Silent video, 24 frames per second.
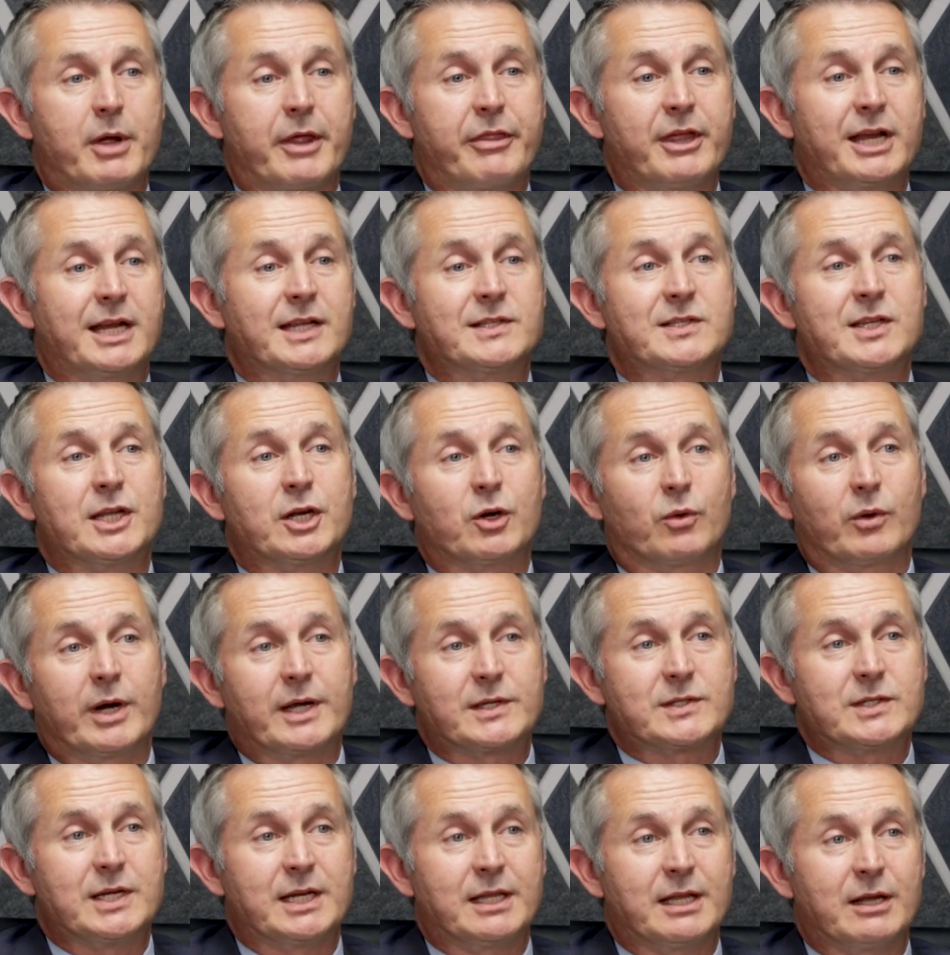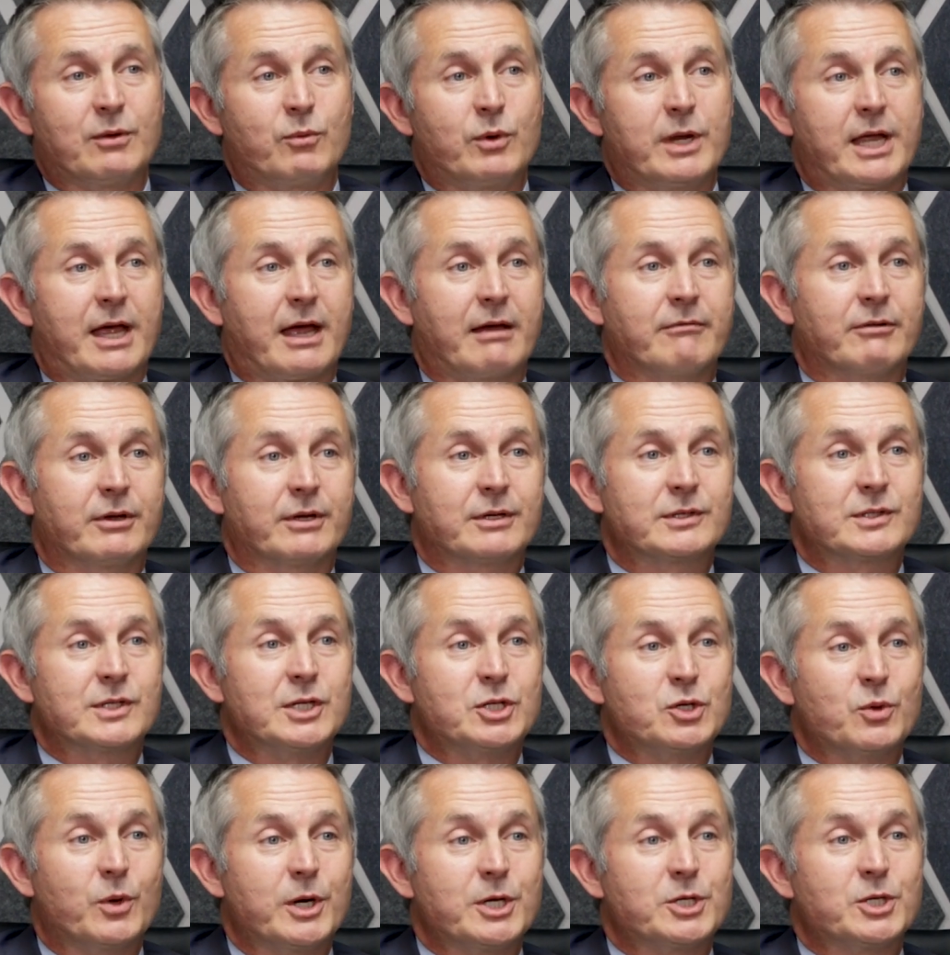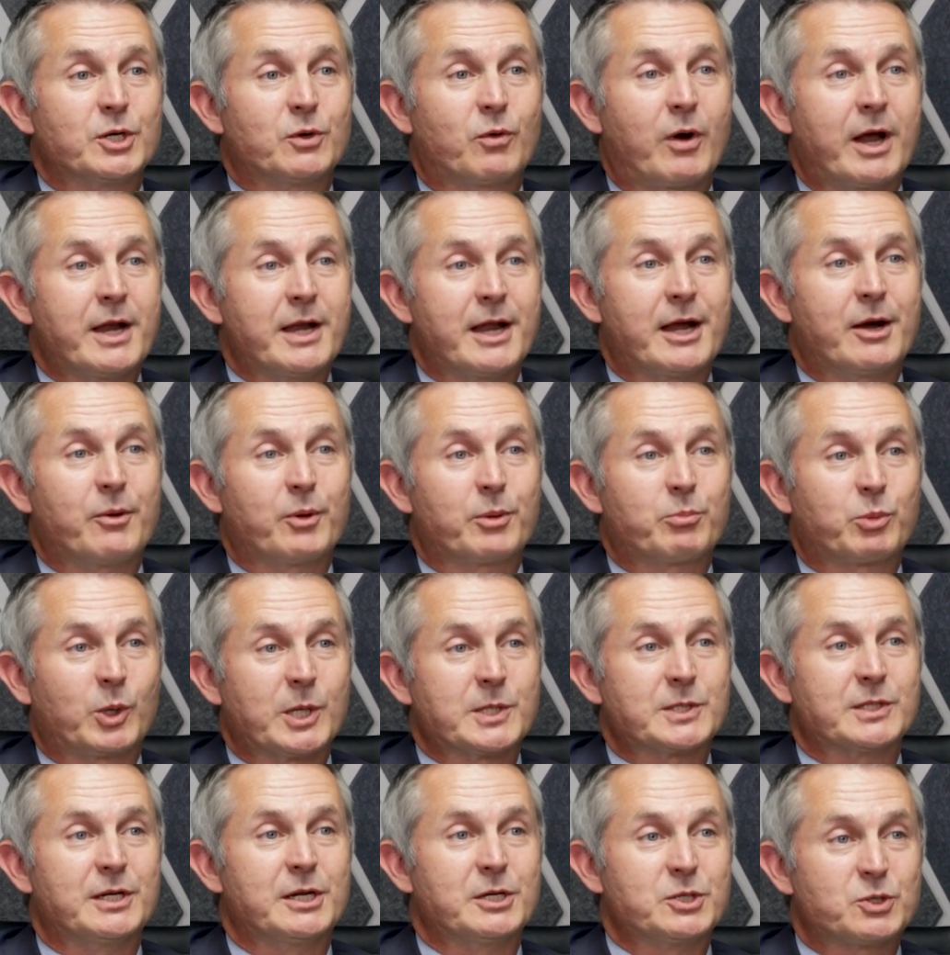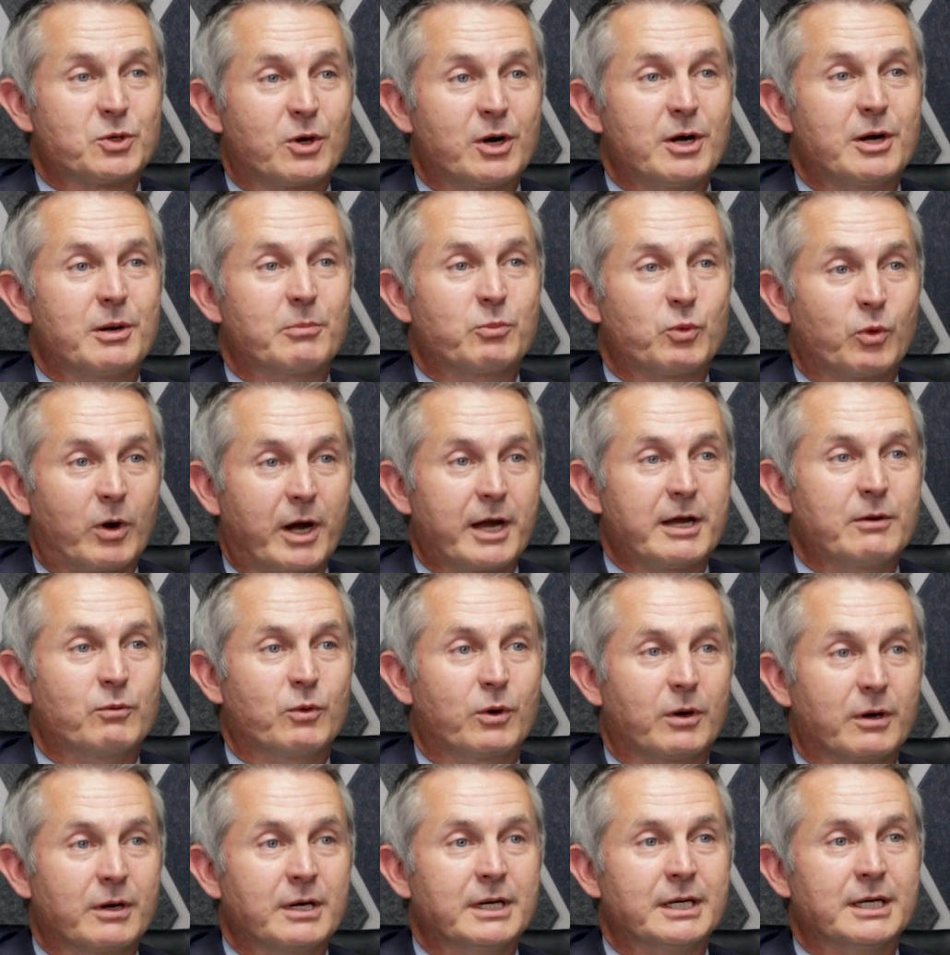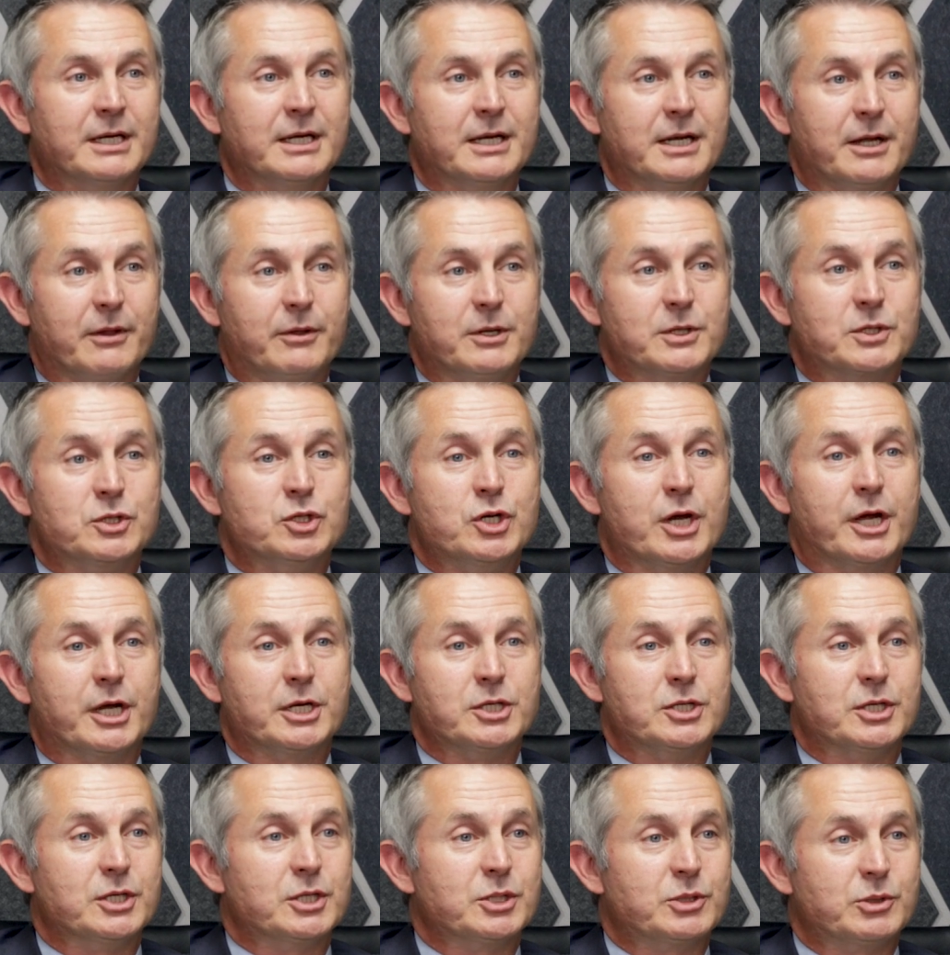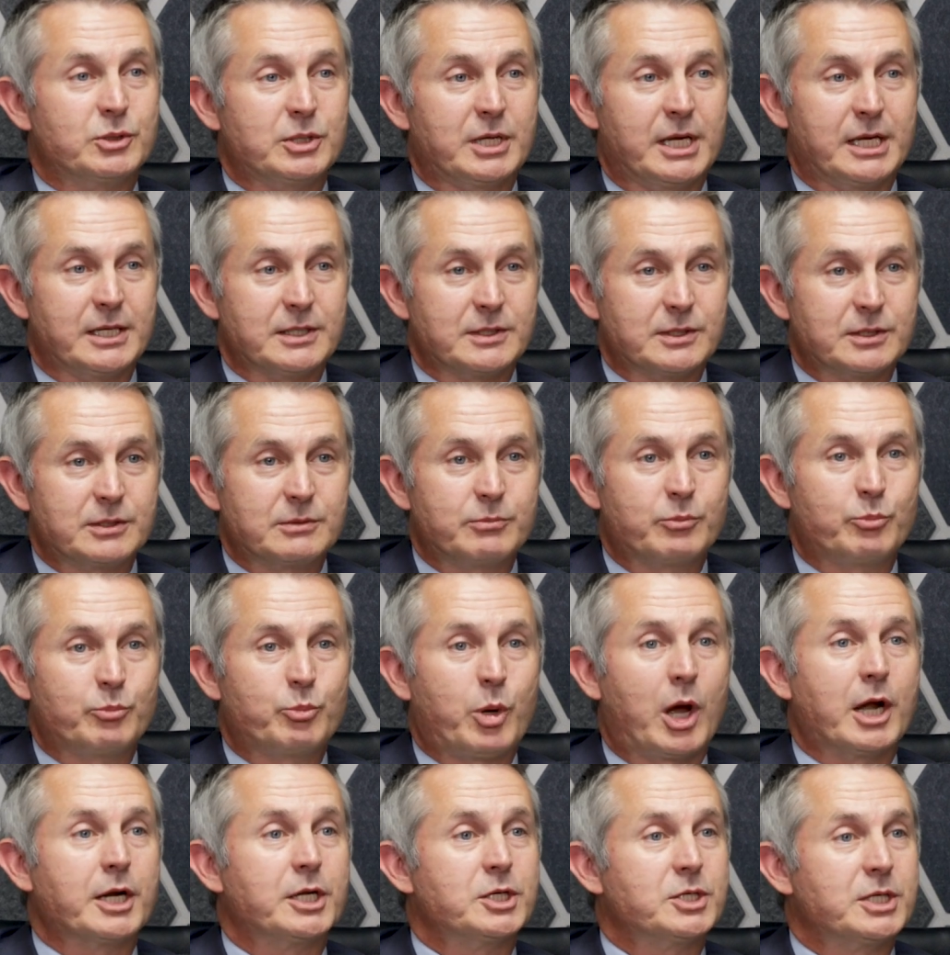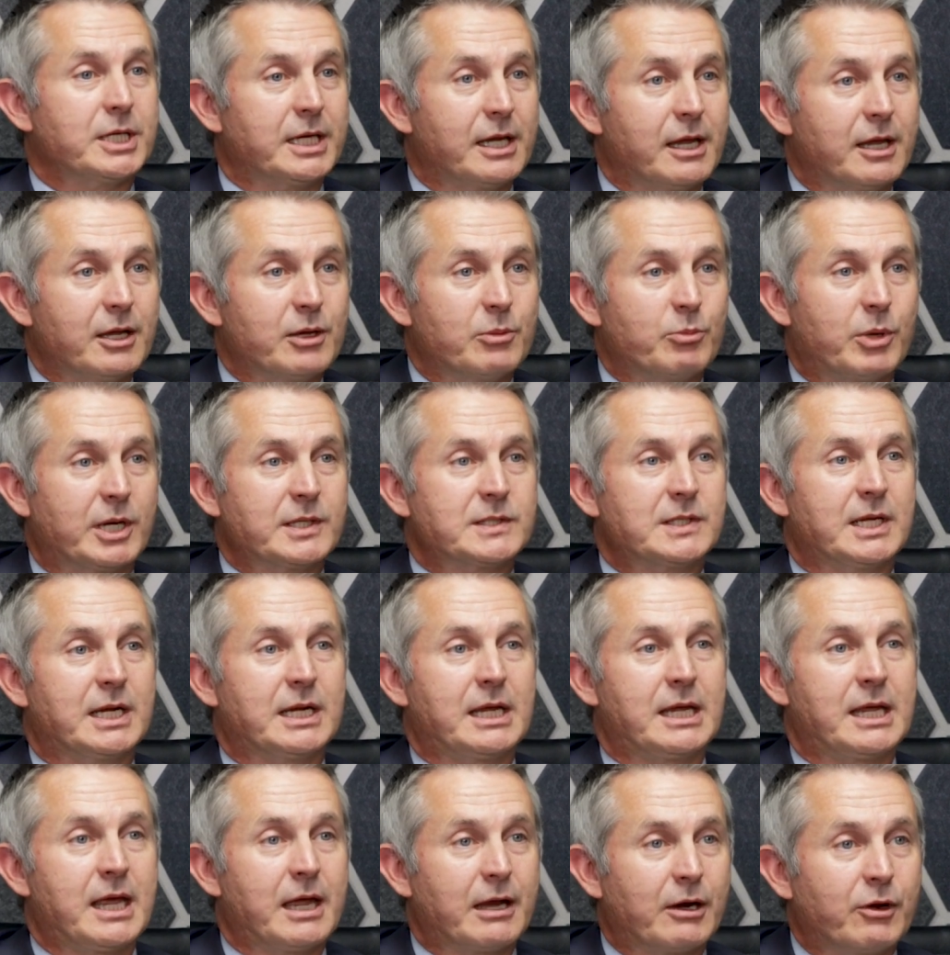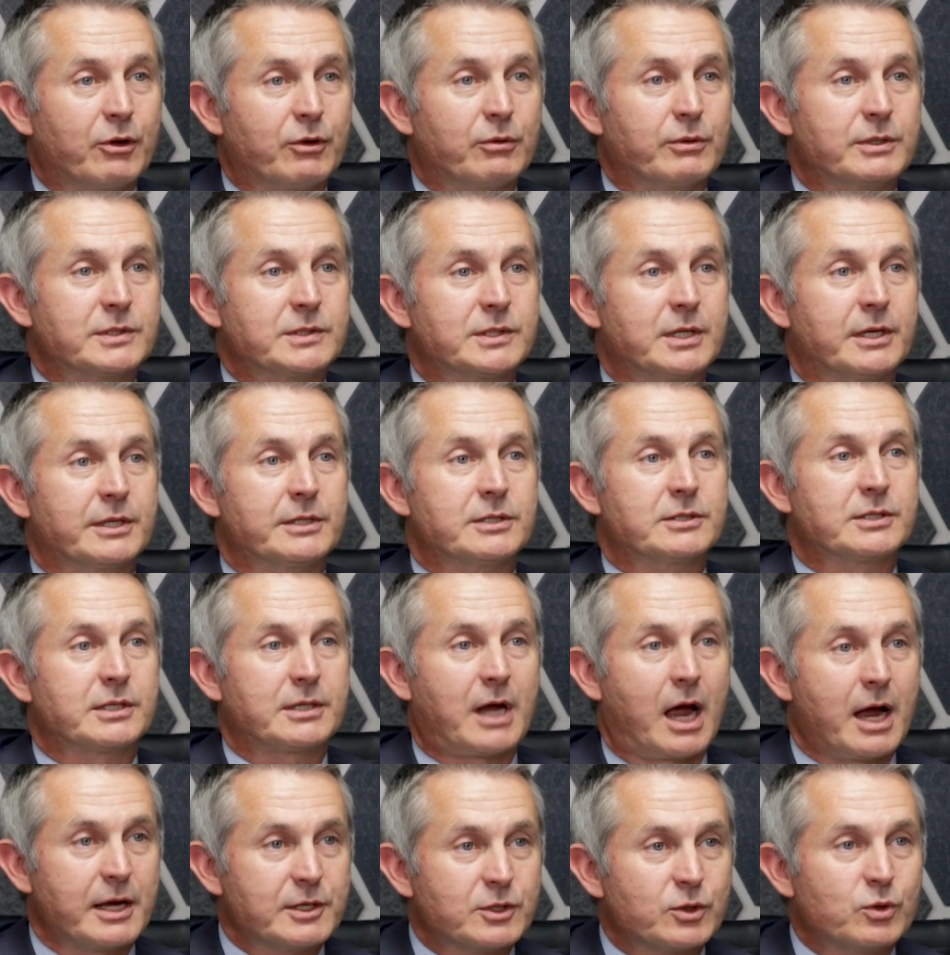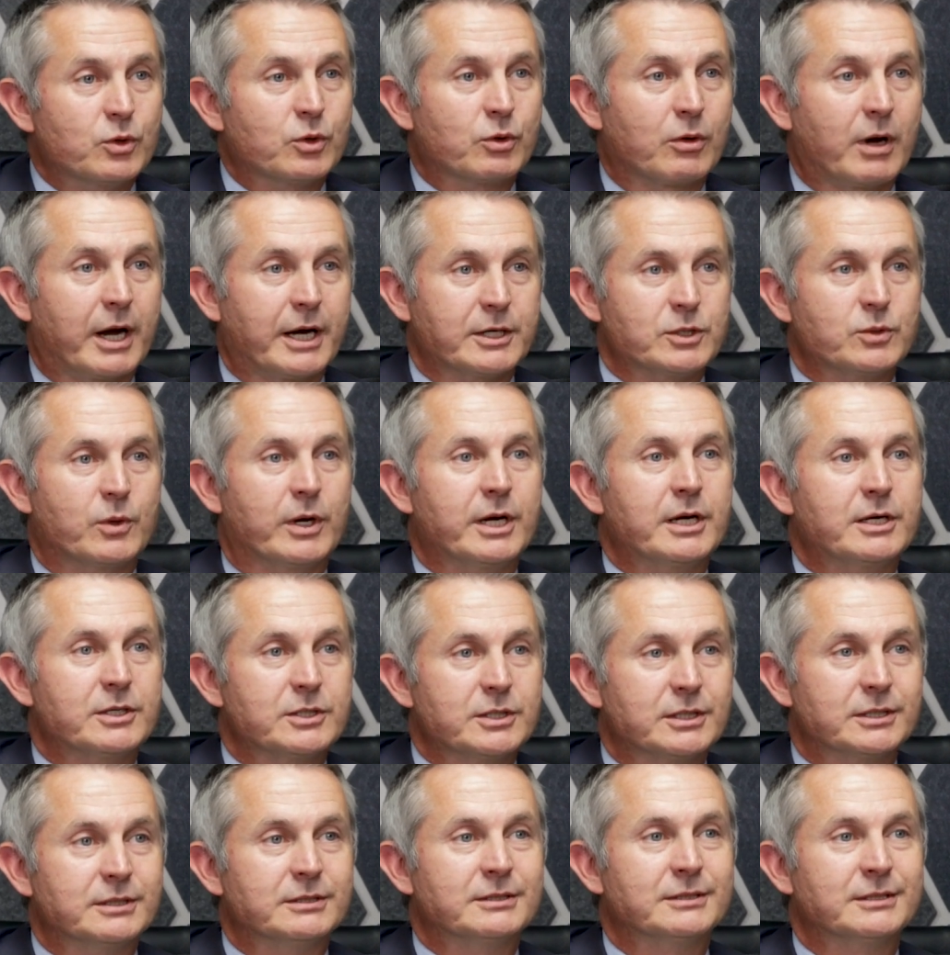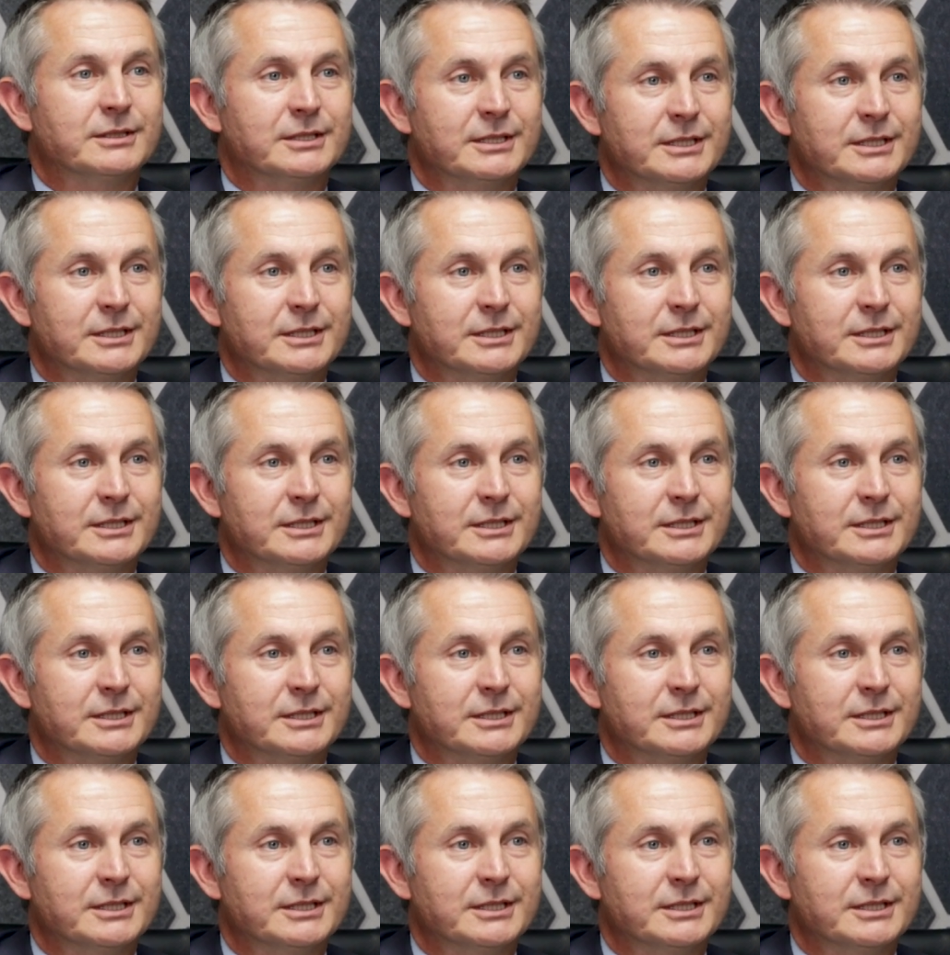I think it's interesting that we have a situation right now with President Trump, right, where this judge is punishing him by saying he can't go to his son's high school graduation.